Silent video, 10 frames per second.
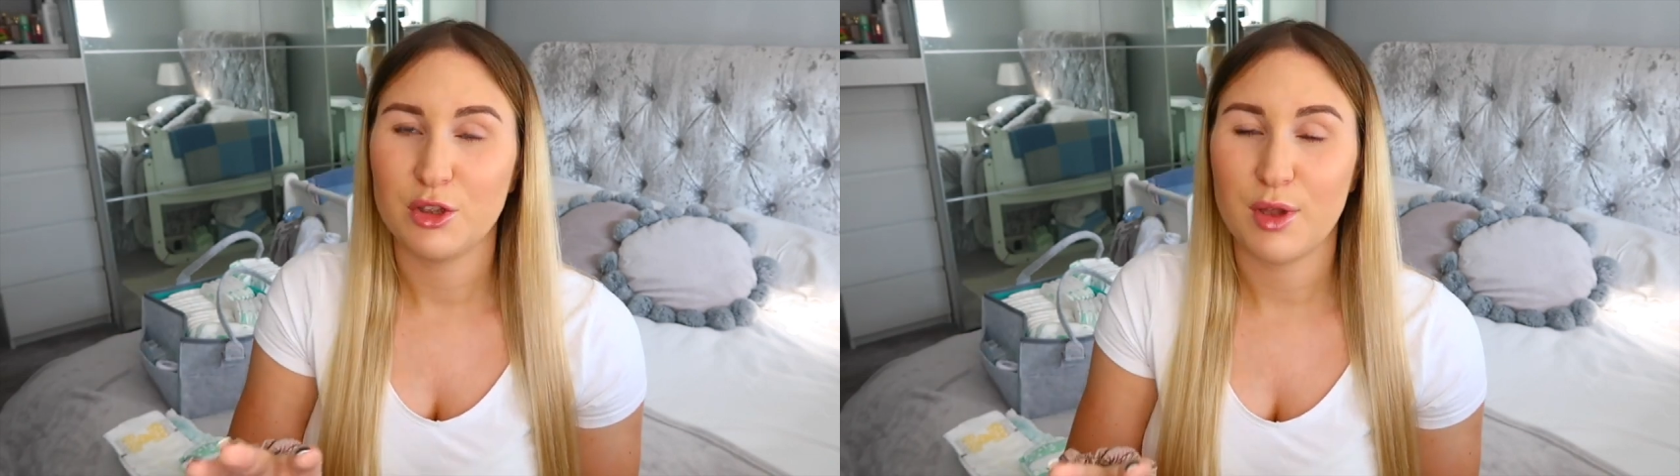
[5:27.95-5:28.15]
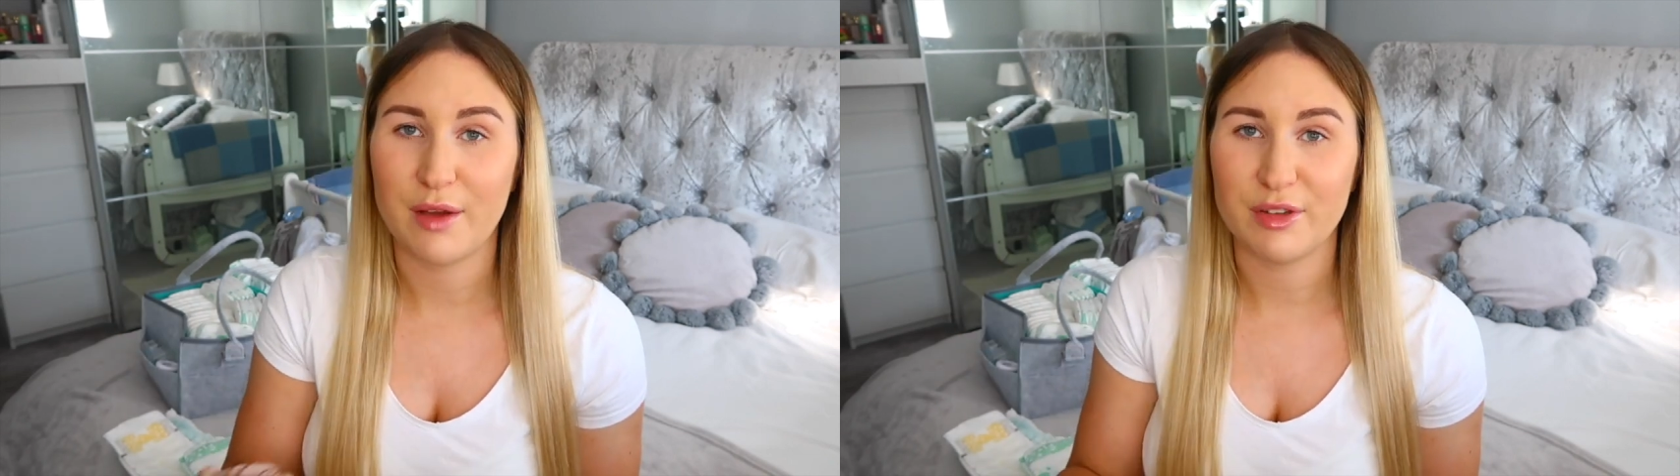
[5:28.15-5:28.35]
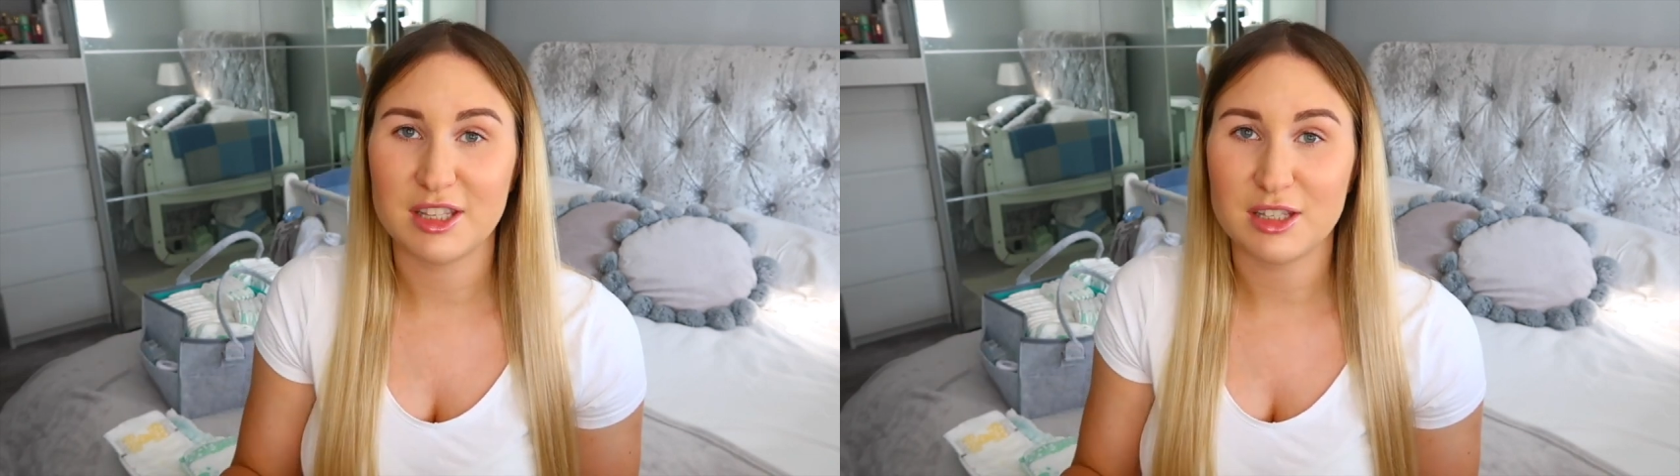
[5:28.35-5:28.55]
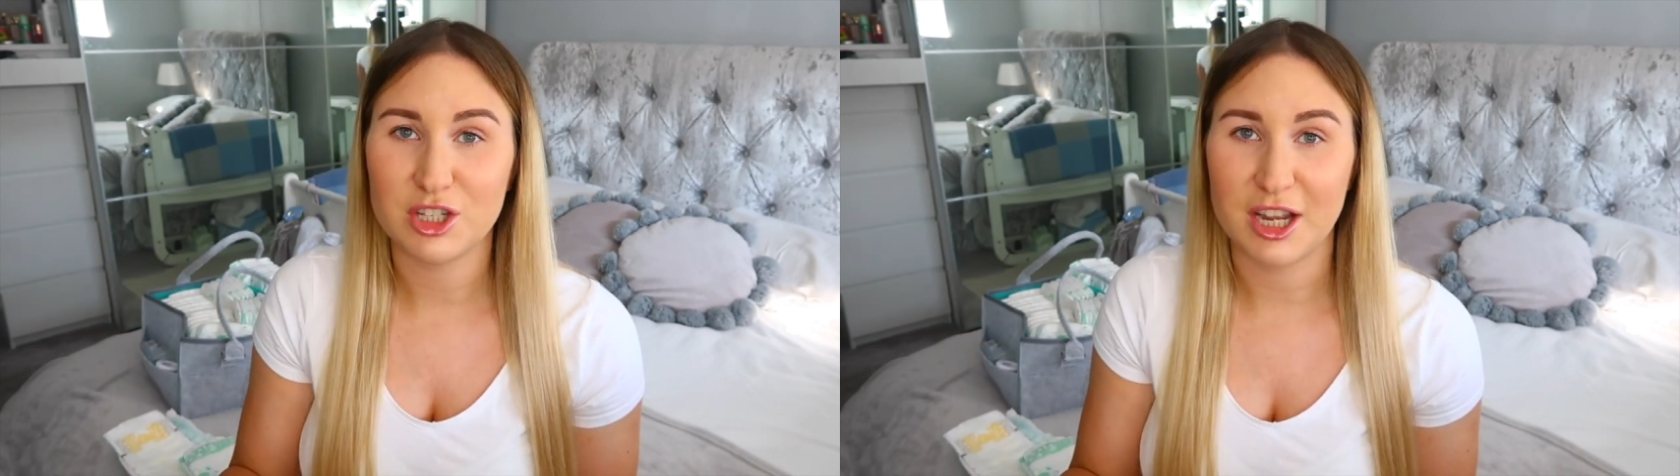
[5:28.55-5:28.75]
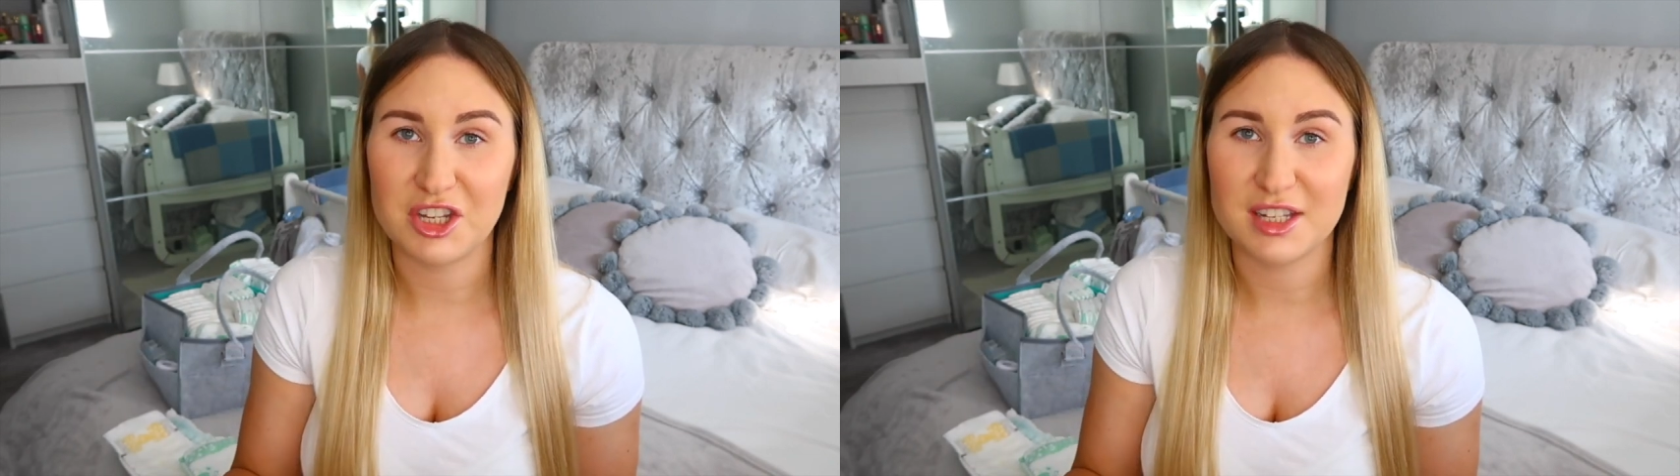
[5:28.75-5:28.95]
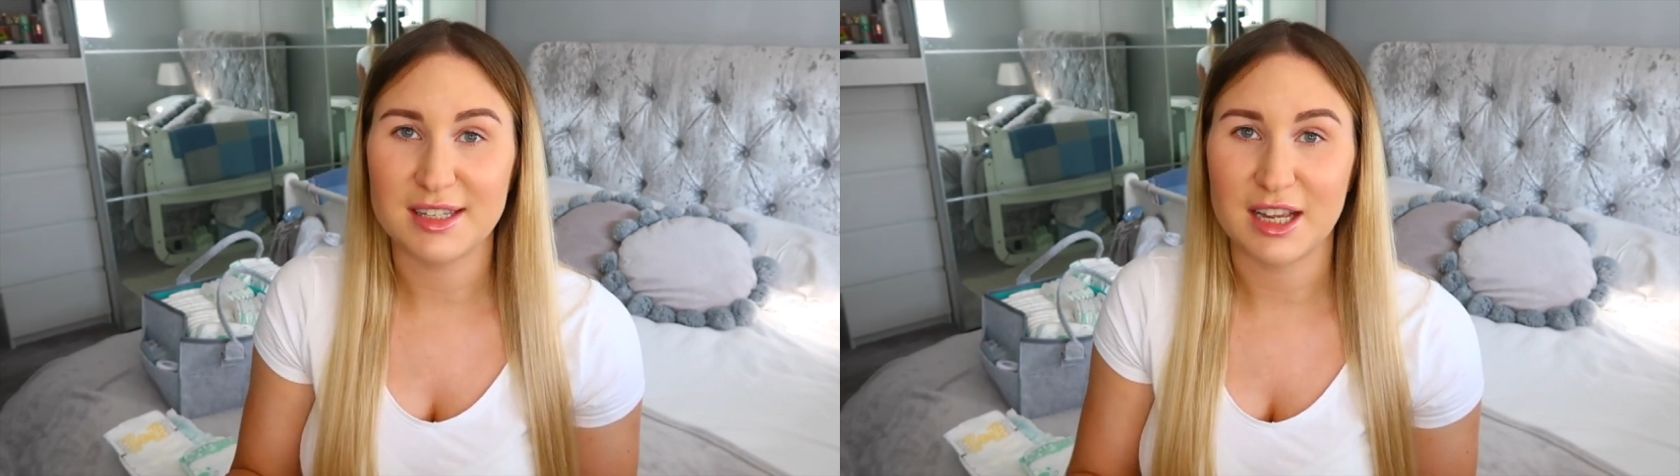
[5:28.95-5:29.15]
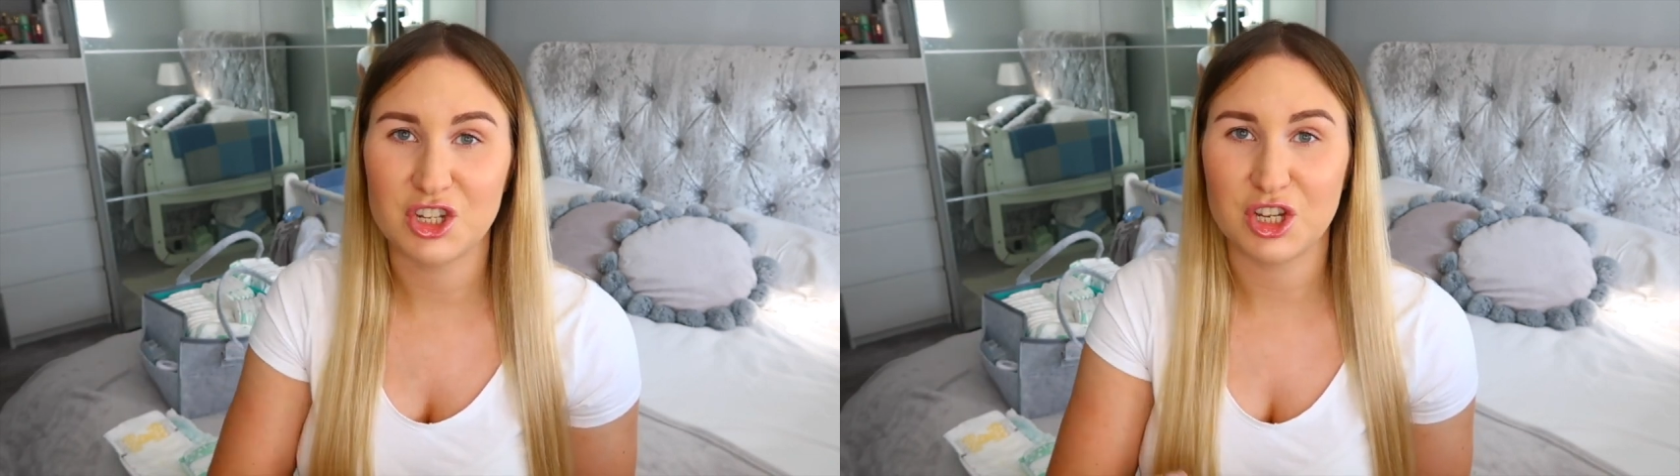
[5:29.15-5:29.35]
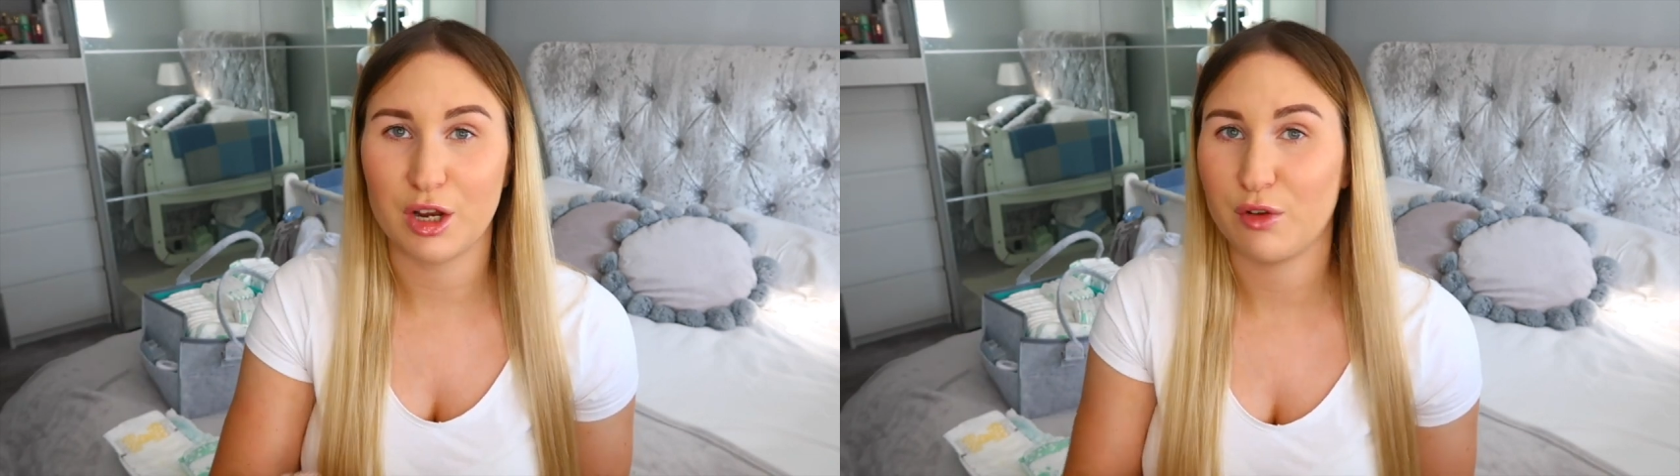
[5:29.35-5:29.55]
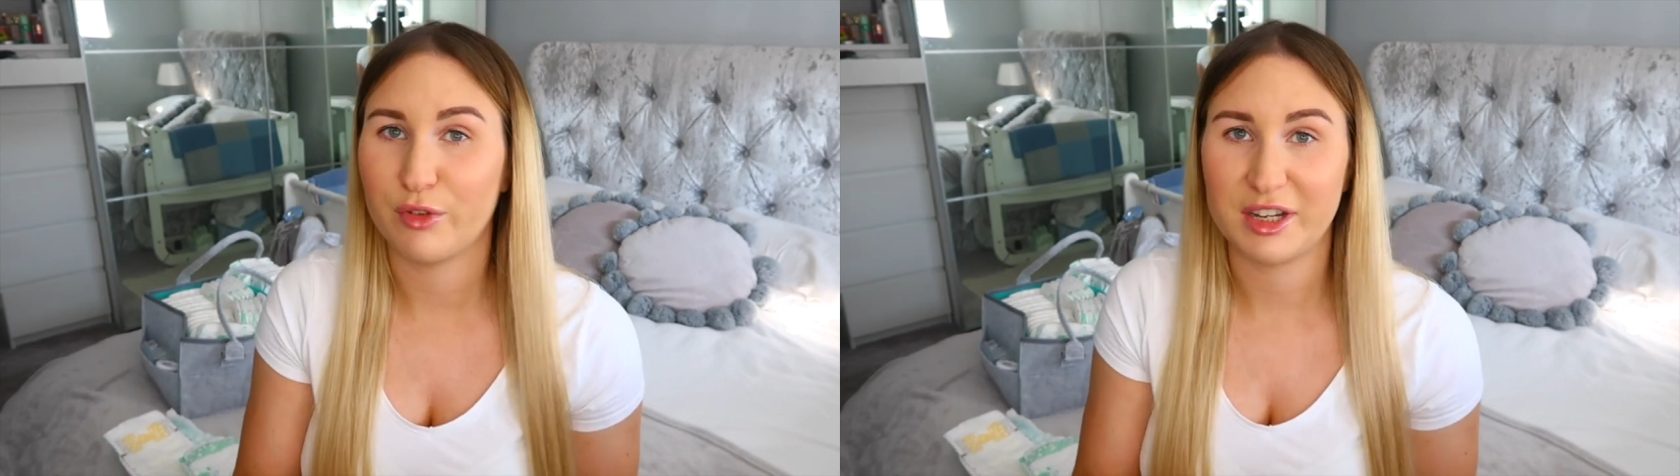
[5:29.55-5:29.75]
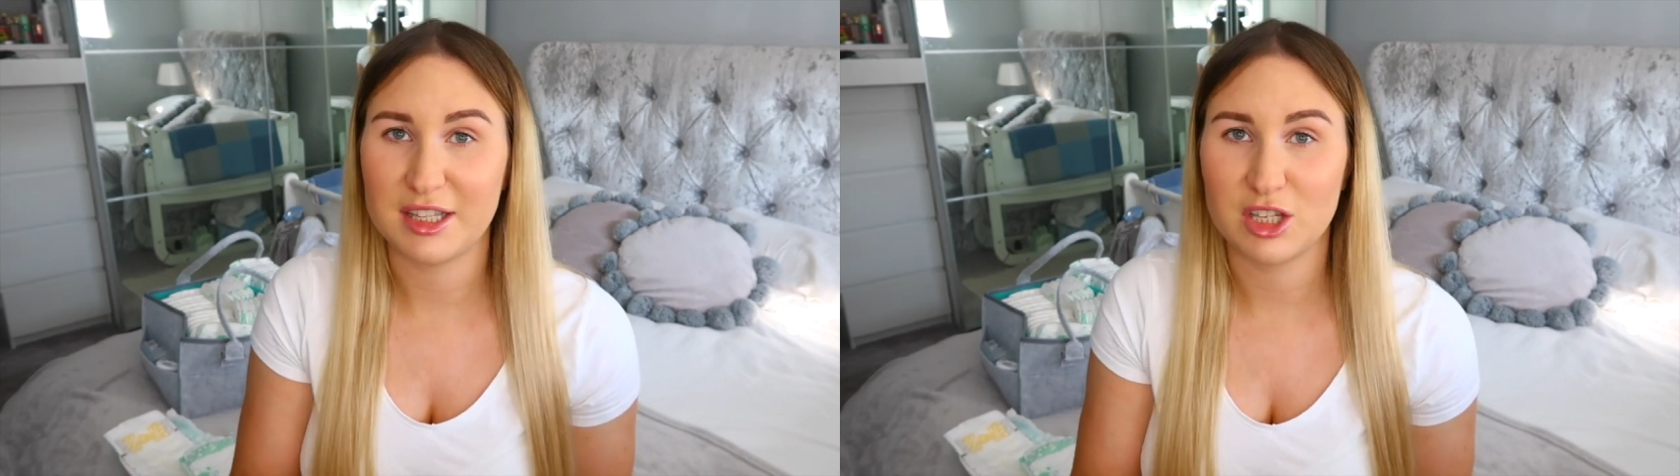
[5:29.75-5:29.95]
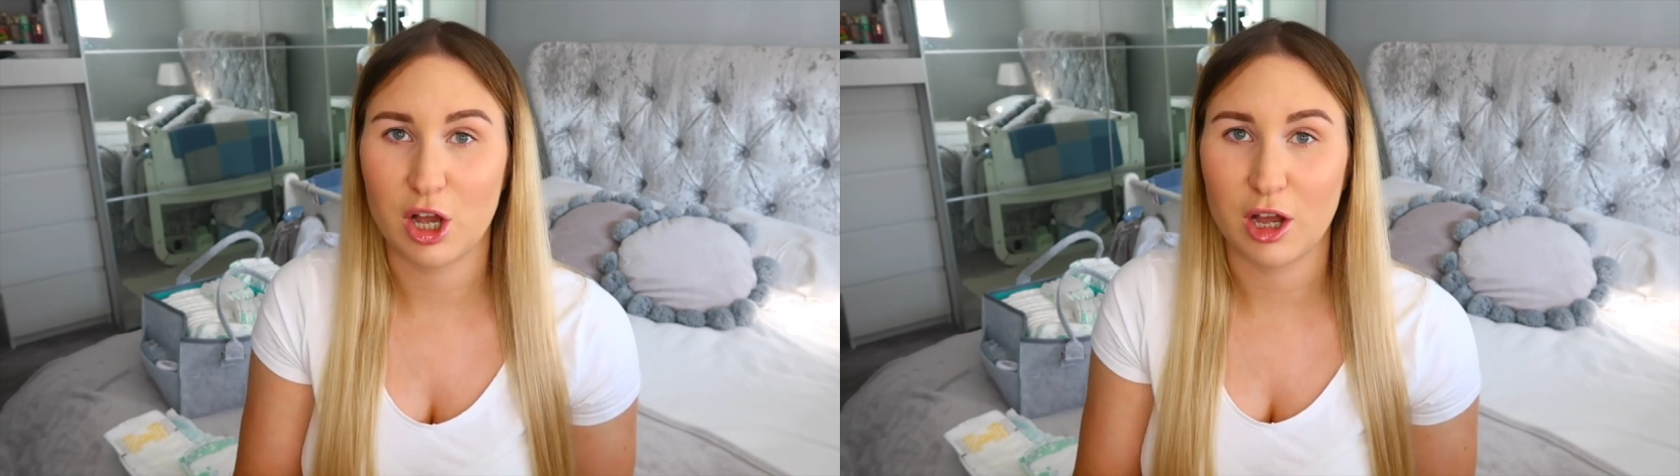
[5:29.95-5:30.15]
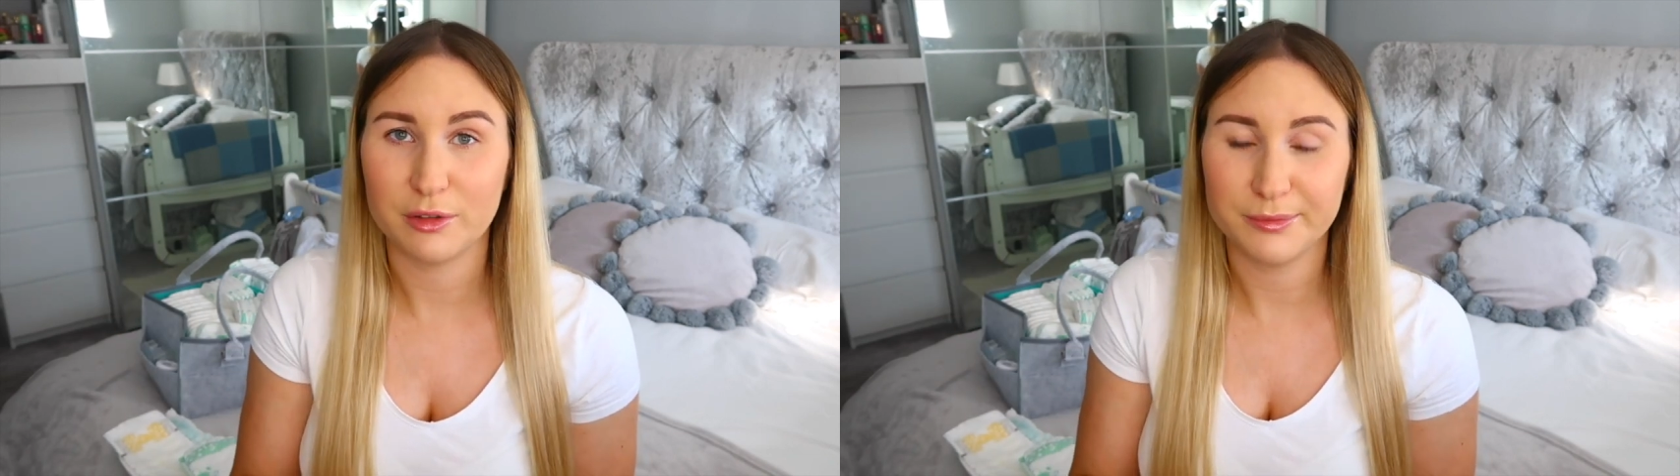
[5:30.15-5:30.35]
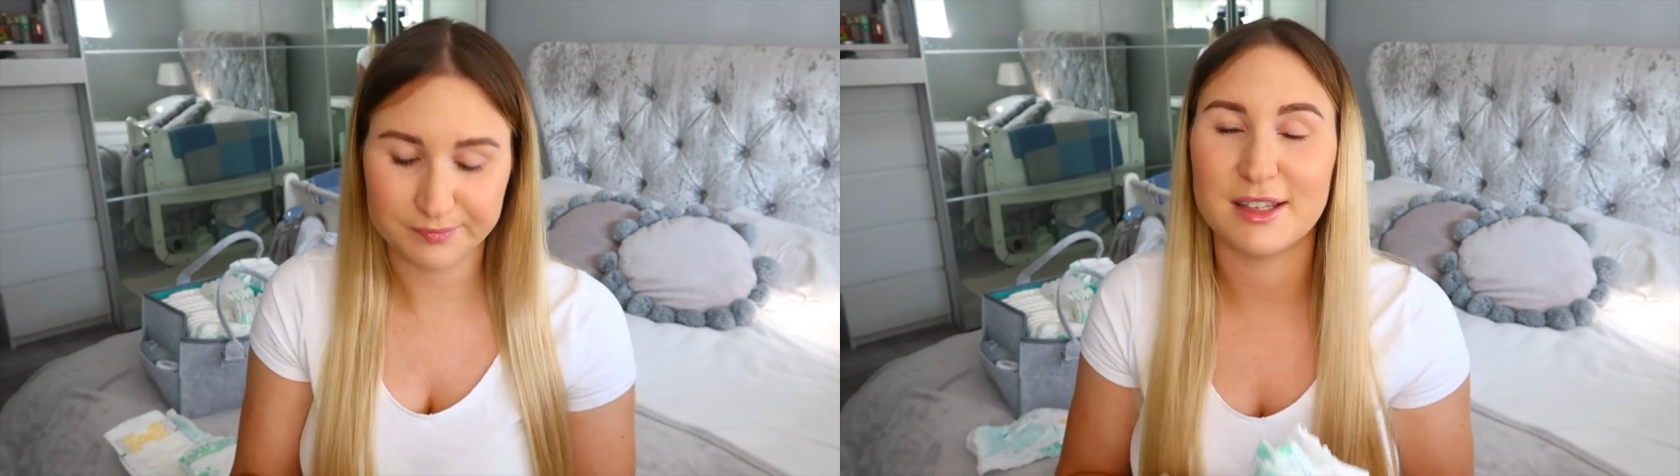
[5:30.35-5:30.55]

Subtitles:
you have a changing station ready to go.